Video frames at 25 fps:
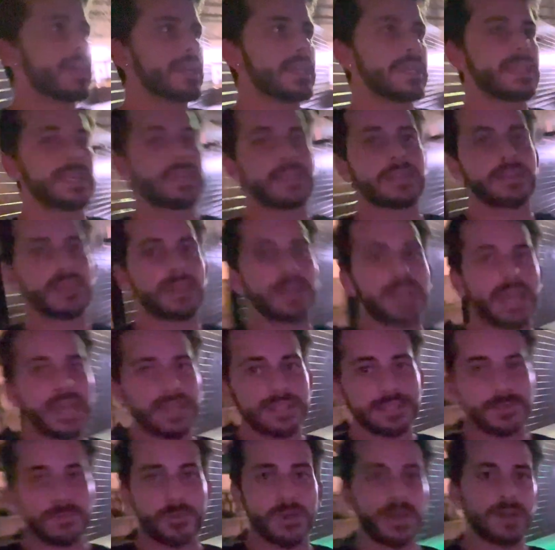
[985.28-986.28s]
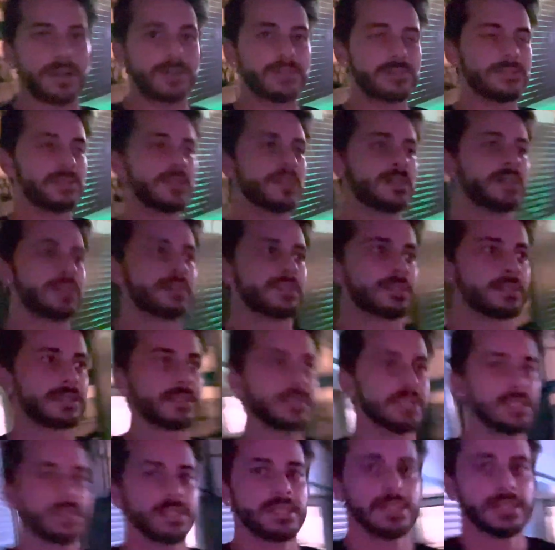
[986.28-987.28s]
here as well,
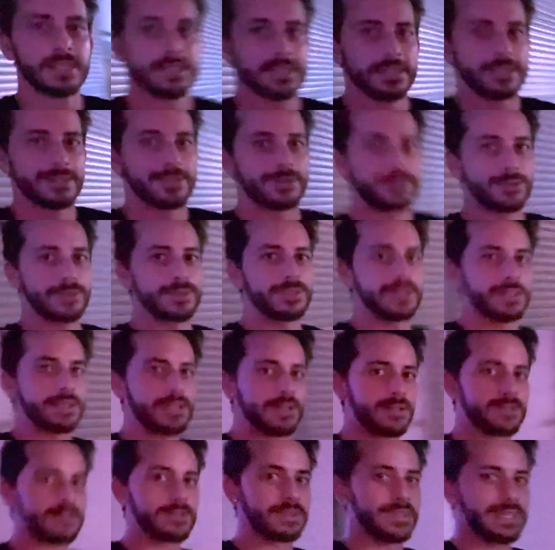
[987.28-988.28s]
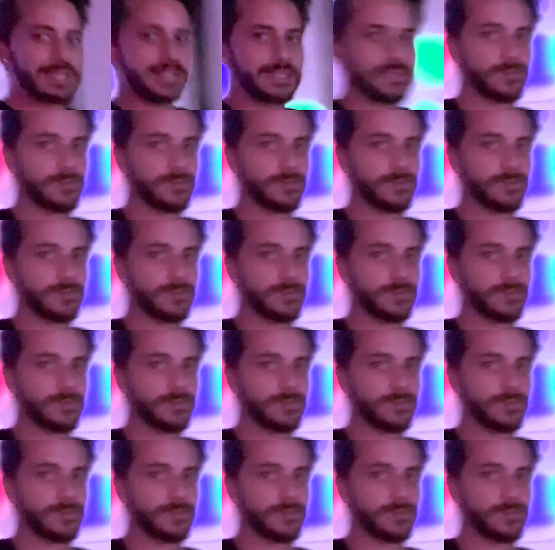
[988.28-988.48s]
all along these